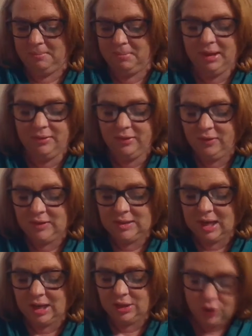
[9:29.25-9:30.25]
But even if
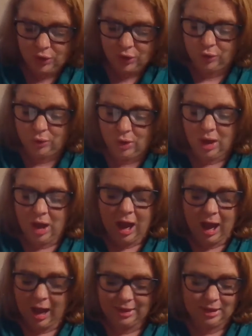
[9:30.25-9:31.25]
it's not true,
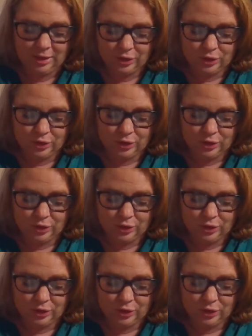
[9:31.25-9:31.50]
I think